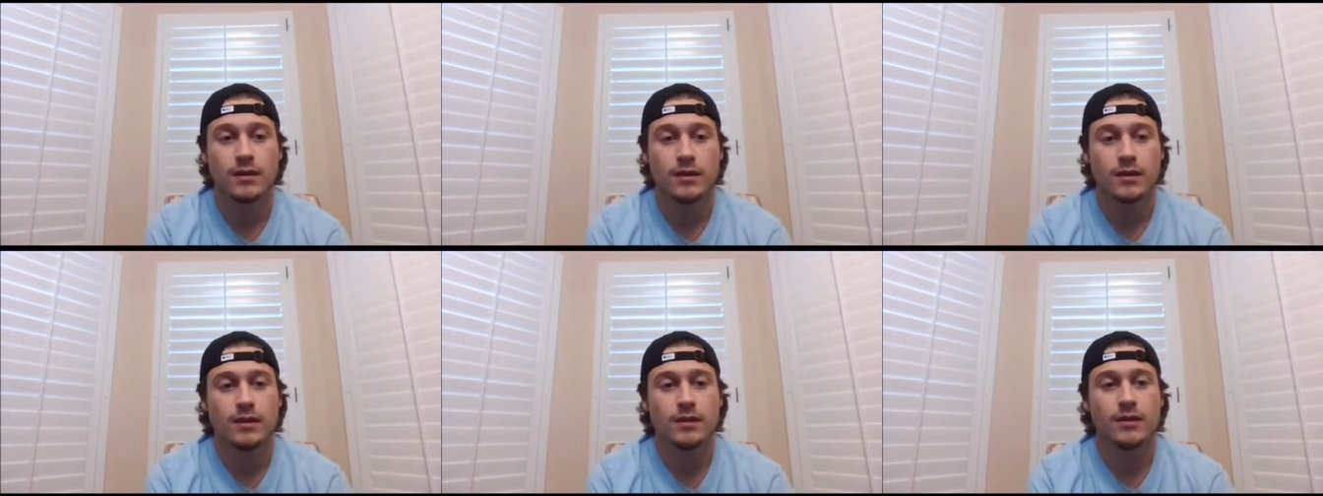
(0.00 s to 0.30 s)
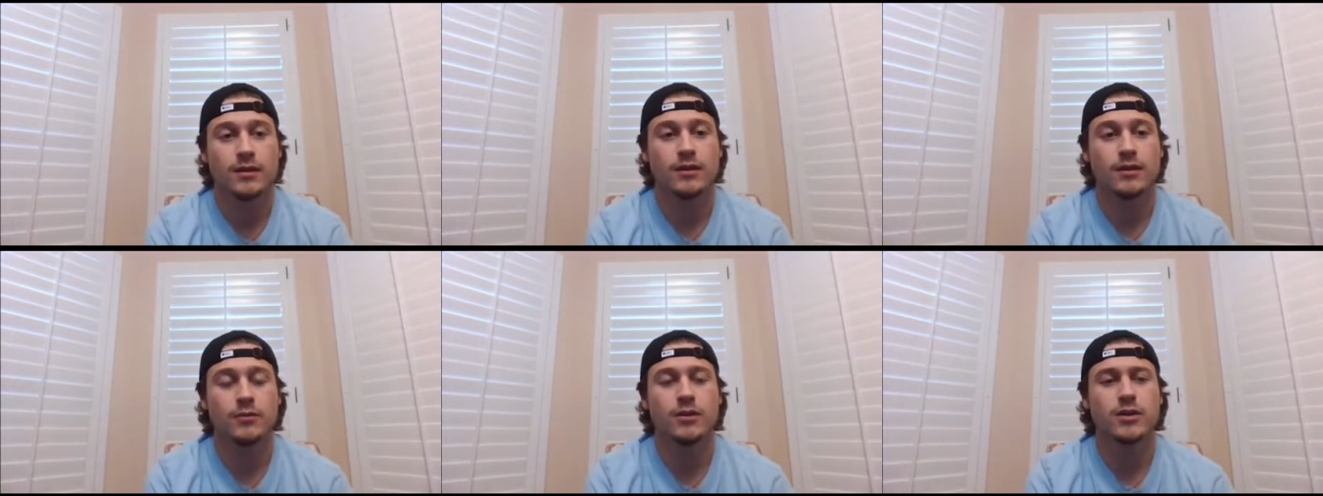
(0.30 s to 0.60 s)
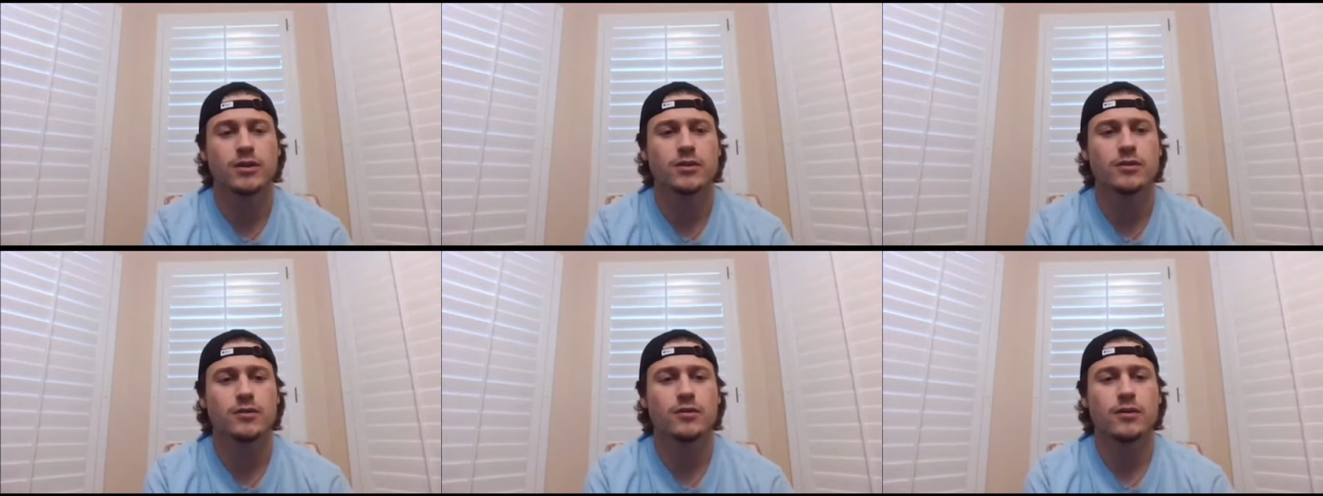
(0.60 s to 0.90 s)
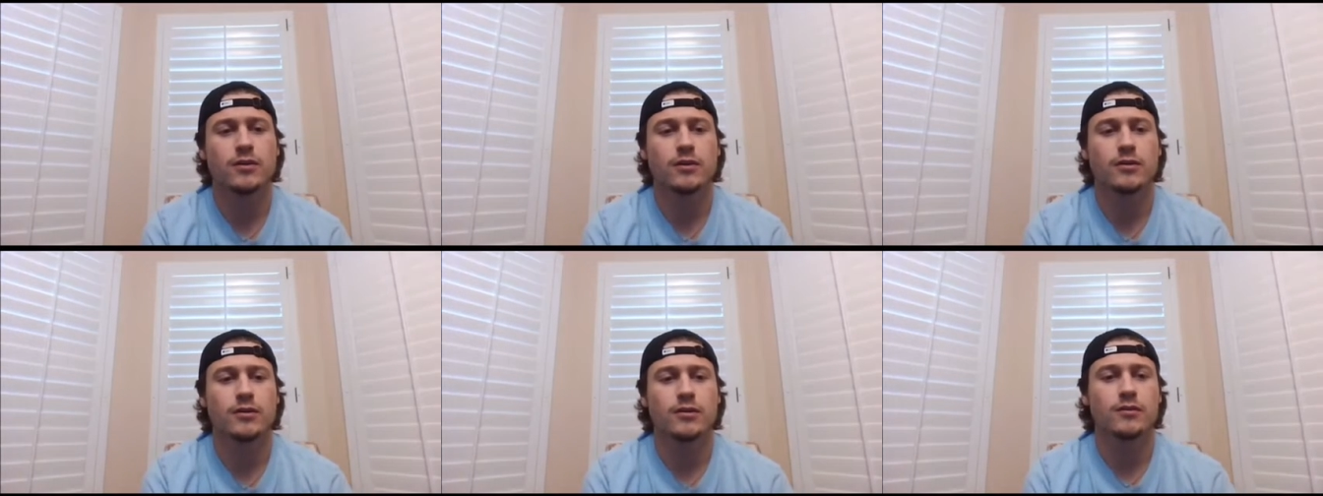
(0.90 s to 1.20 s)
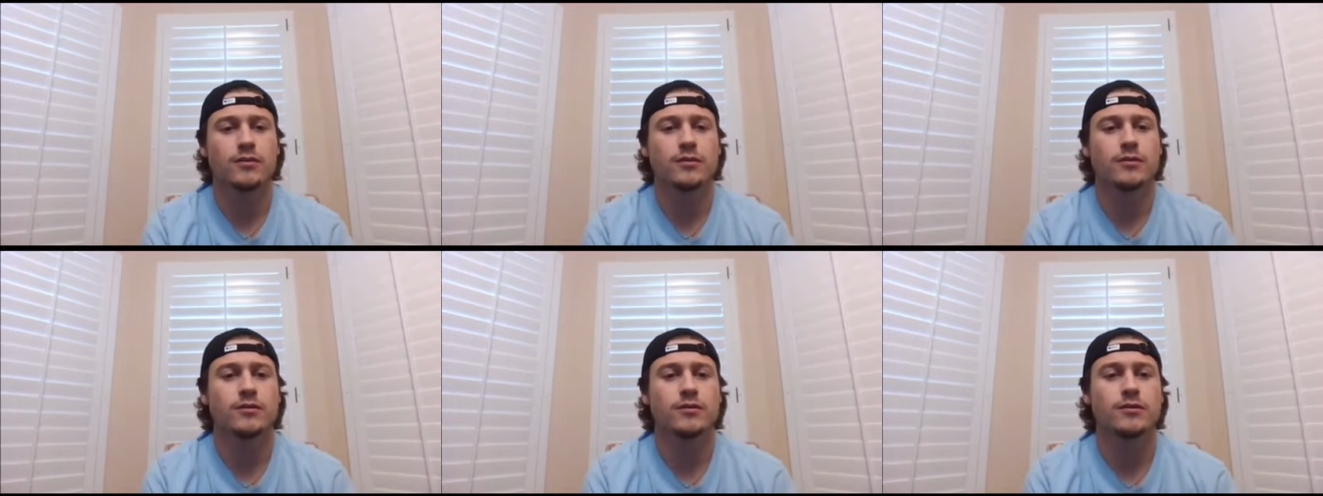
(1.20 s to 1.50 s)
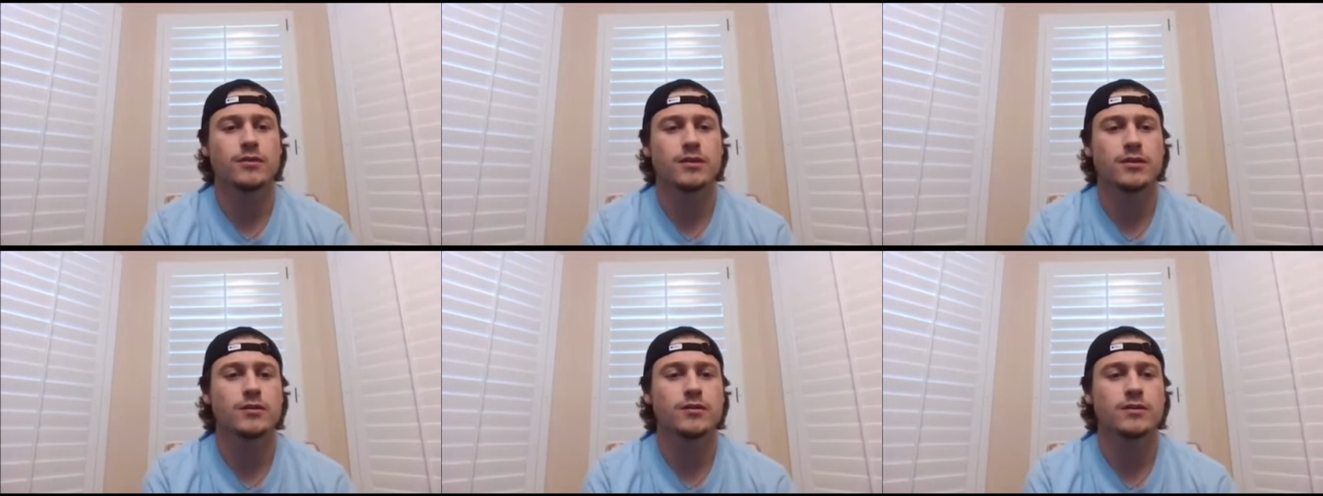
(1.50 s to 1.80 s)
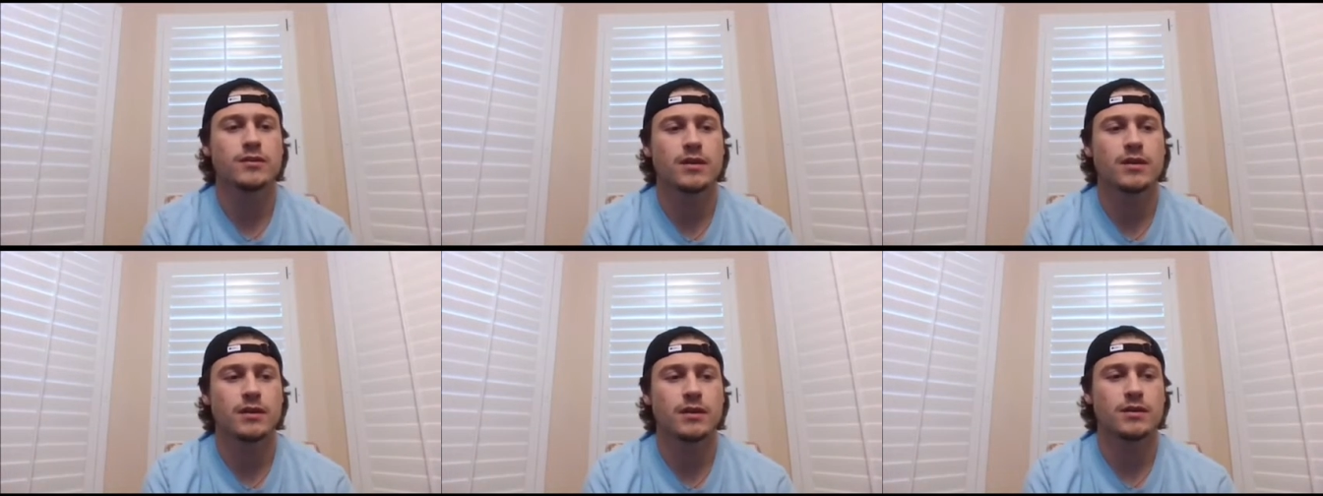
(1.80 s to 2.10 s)
In the original article, Two
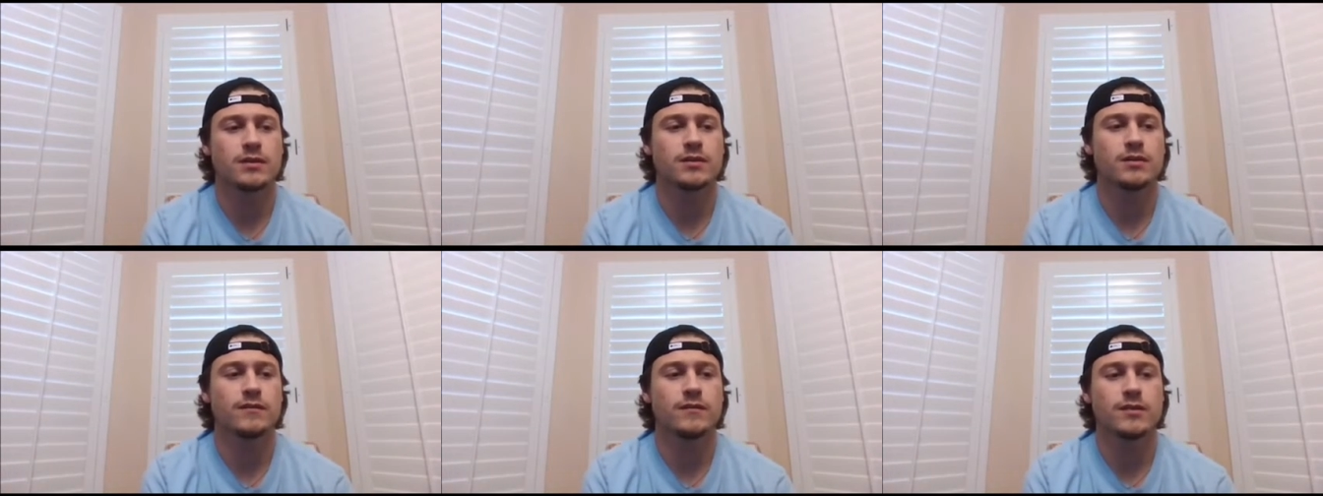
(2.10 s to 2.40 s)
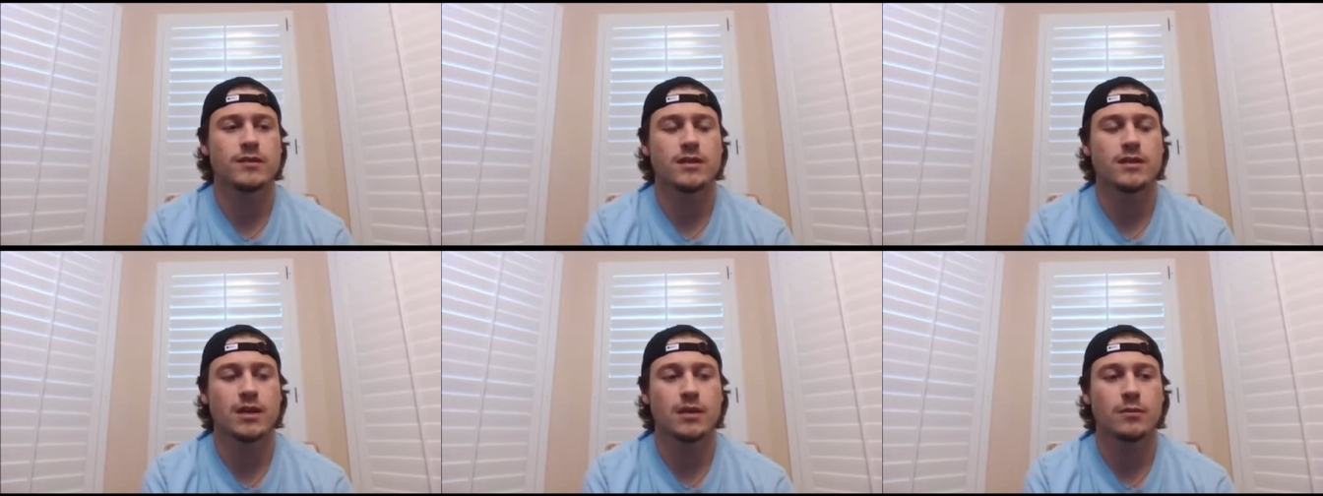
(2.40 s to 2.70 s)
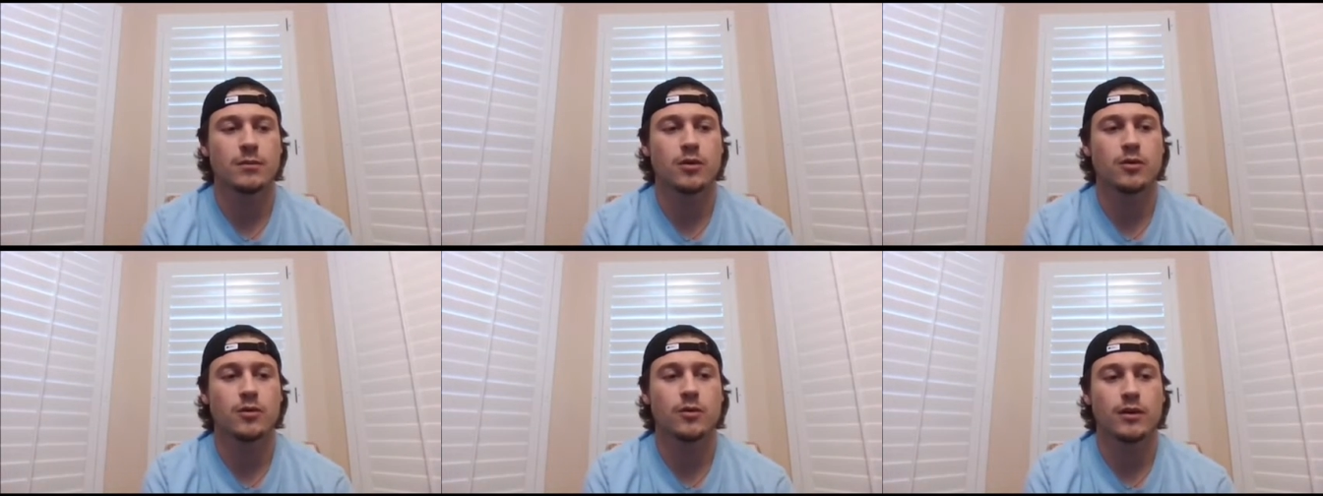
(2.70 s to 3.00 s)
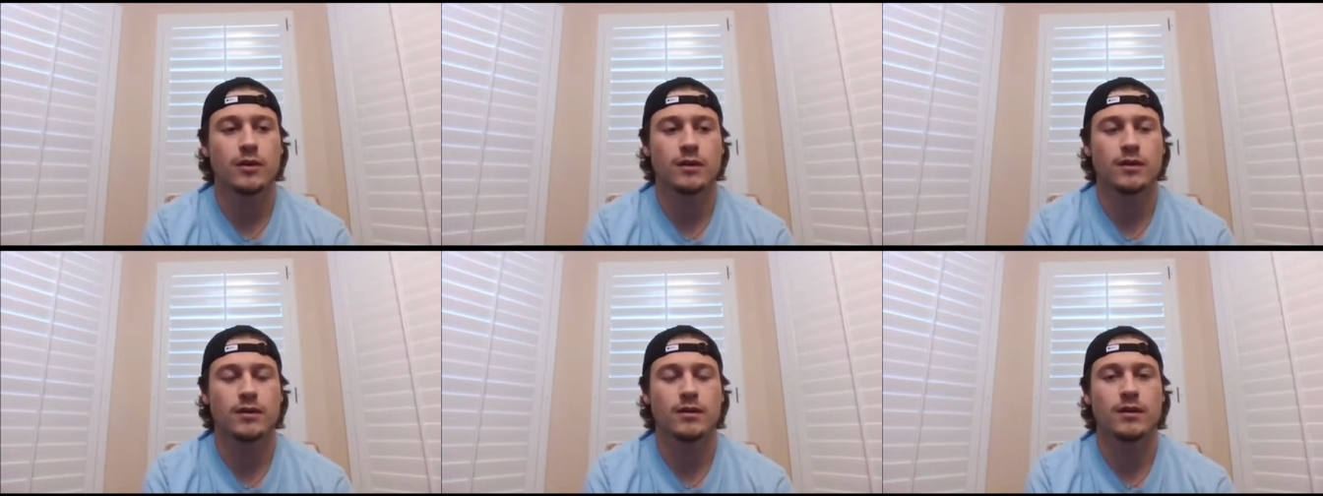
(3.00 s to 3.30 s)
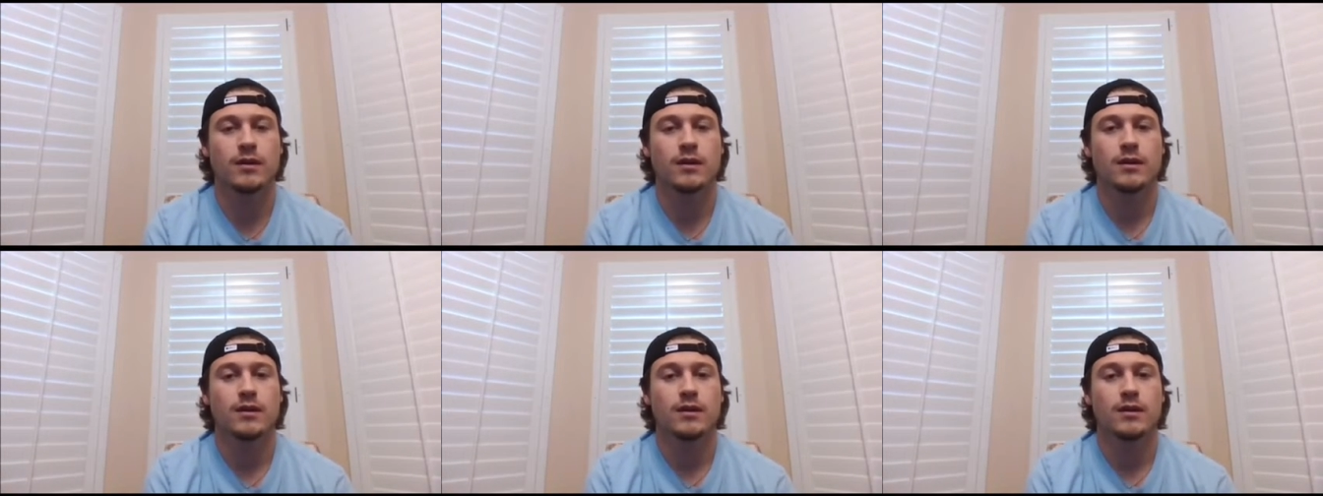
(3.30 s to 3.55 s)
Sides of the Same Coin,